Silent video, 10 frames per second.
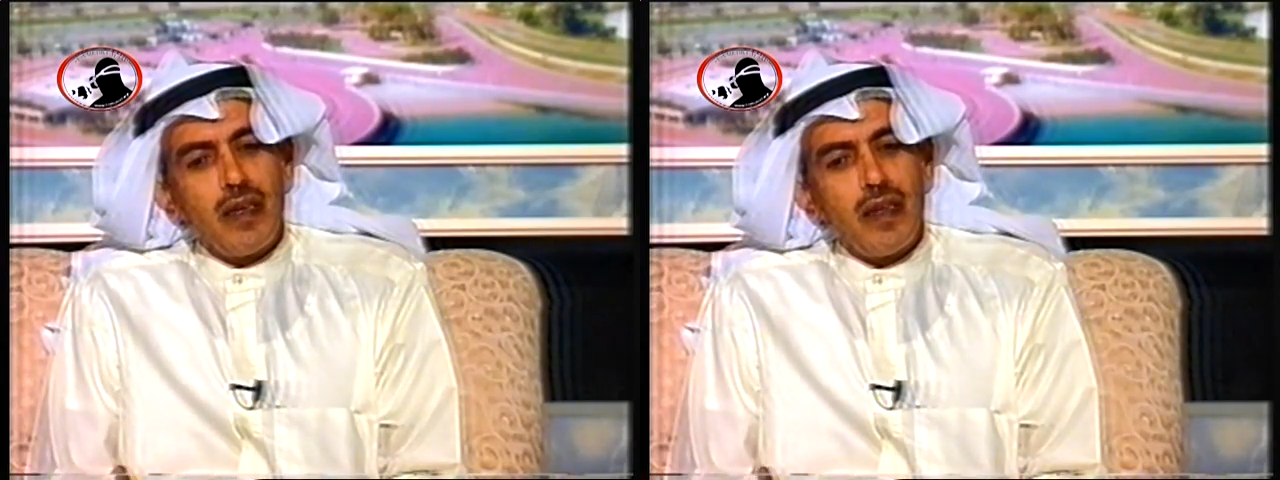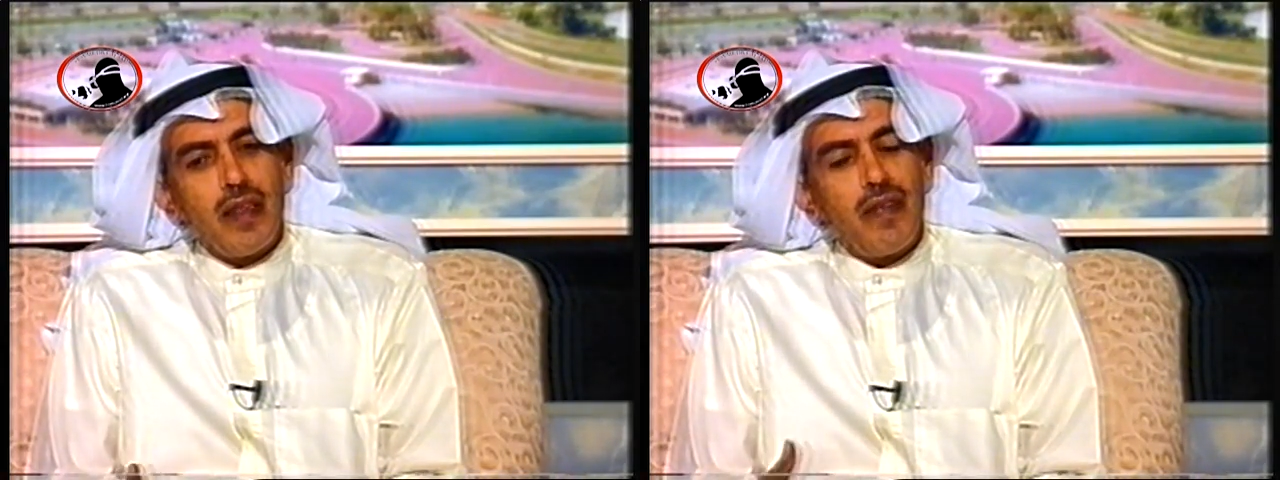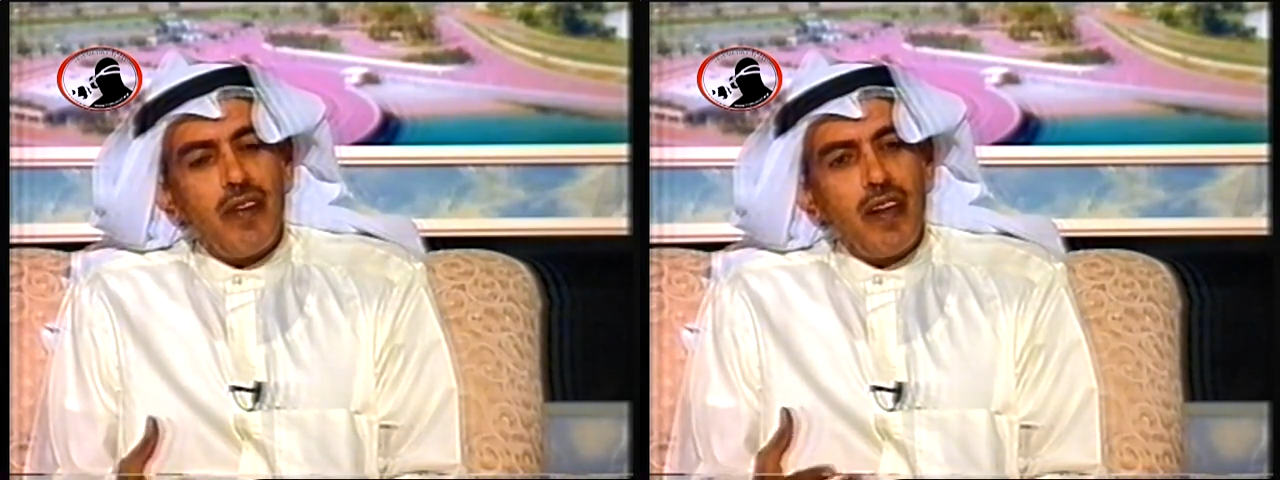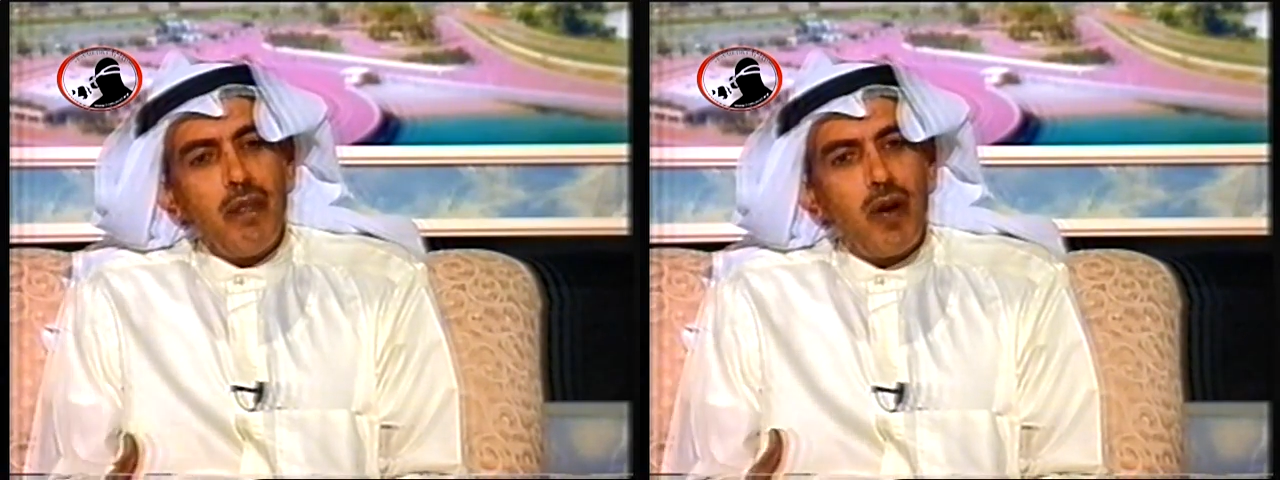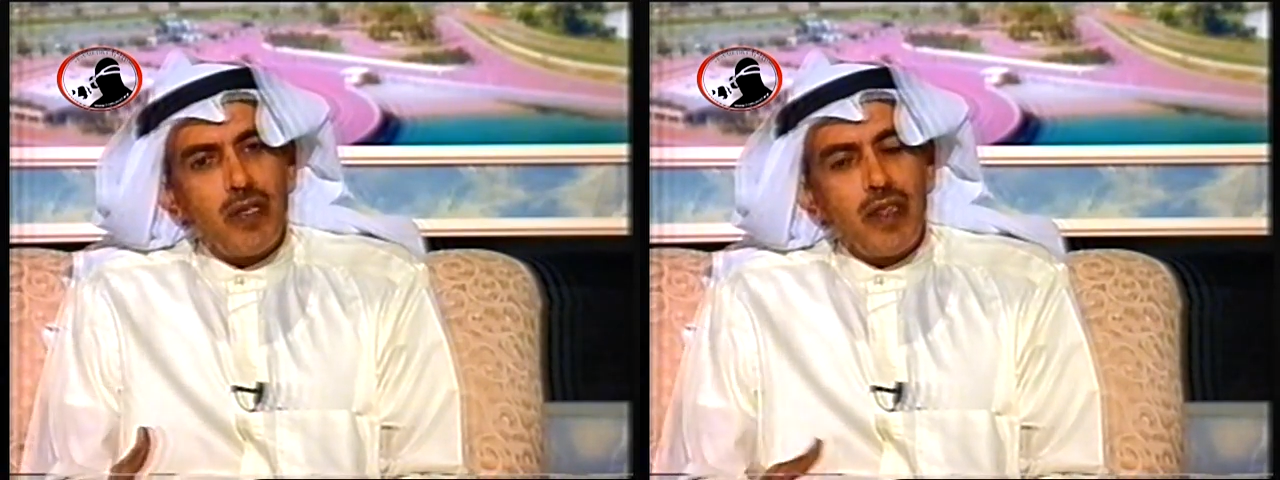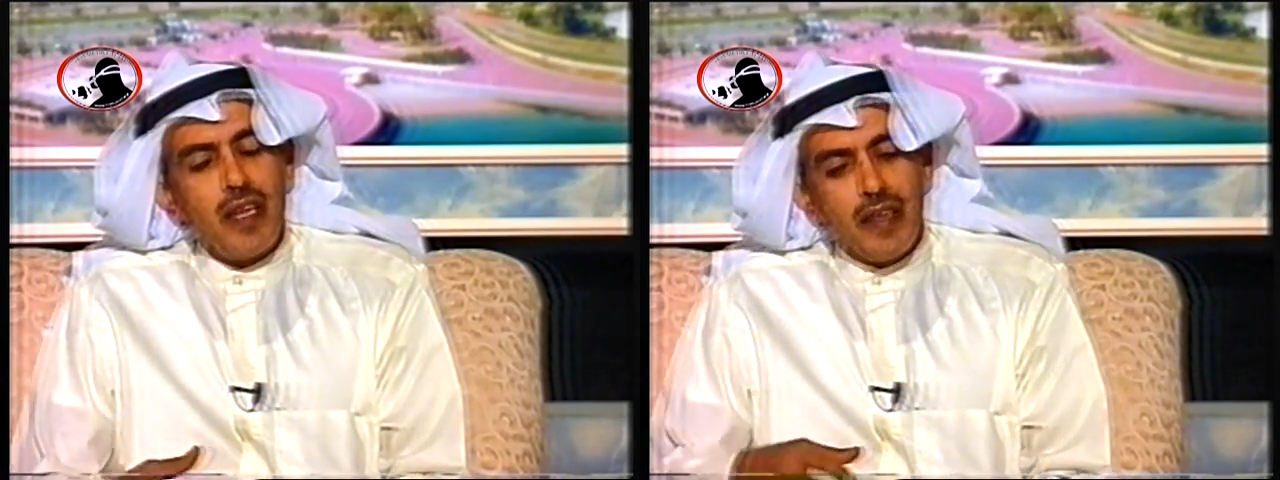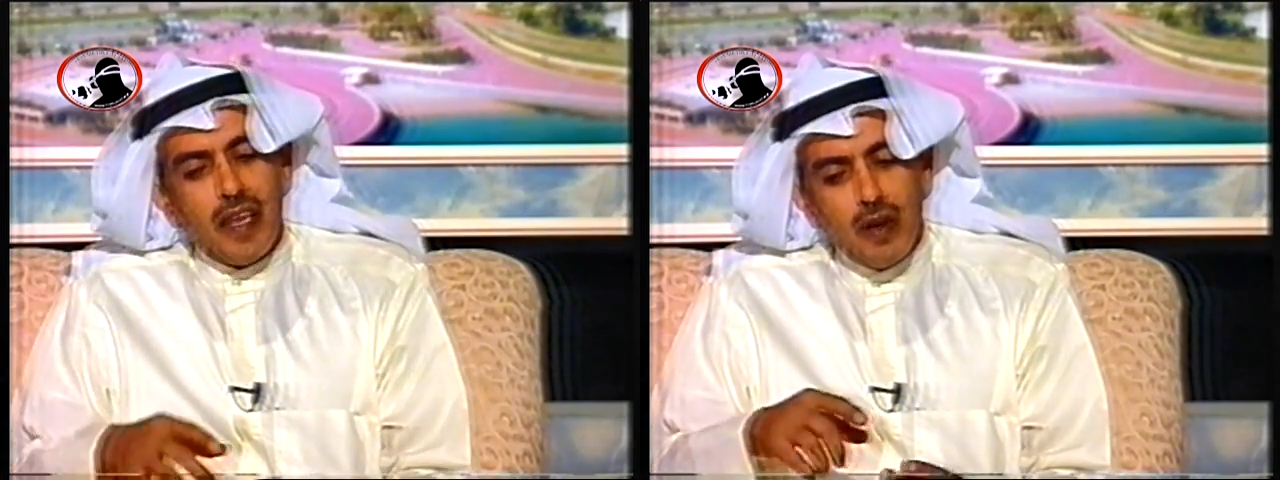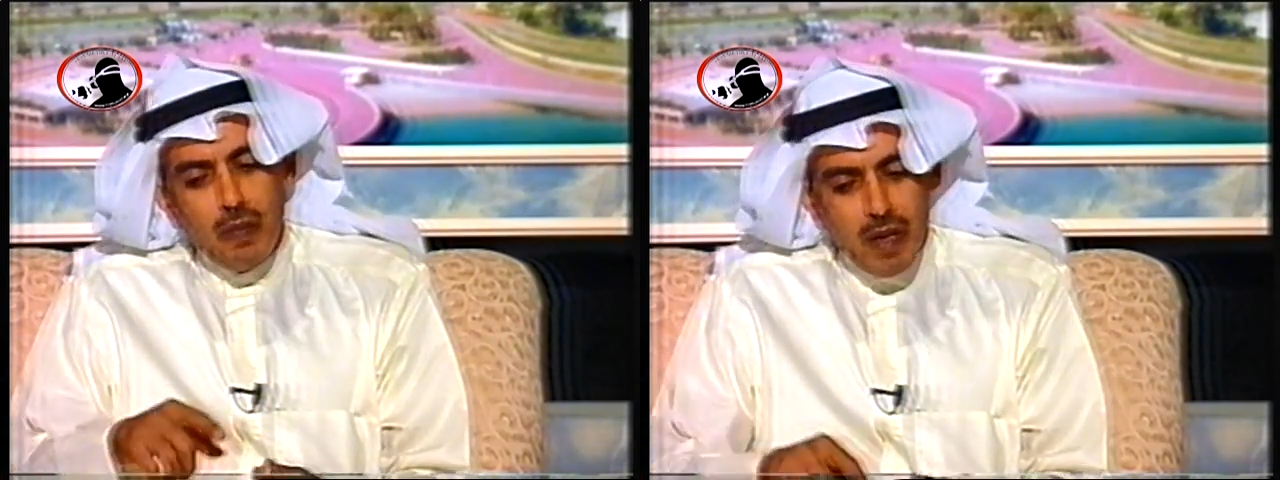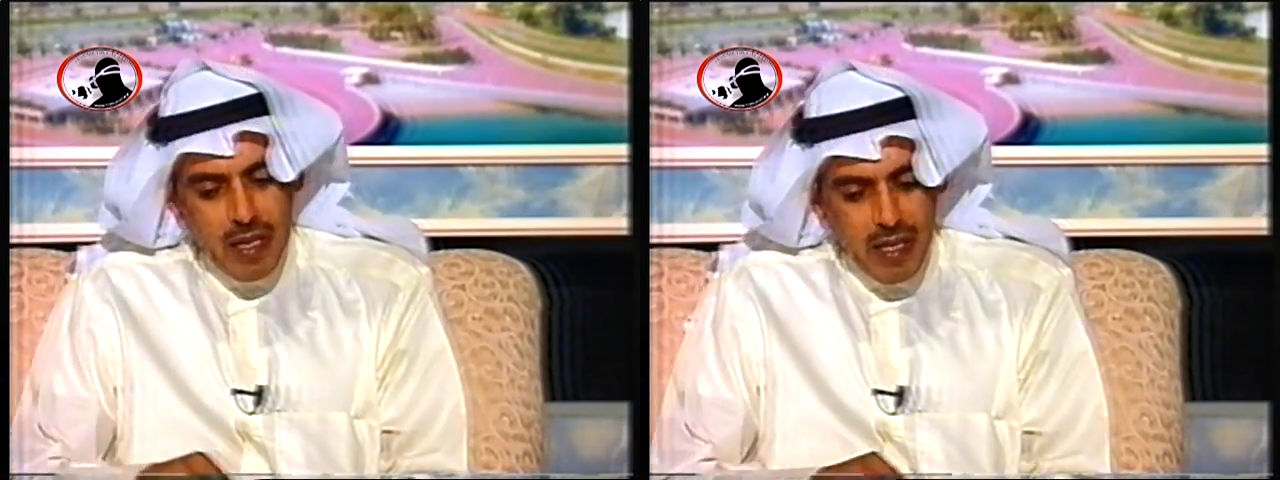they're very important. They complete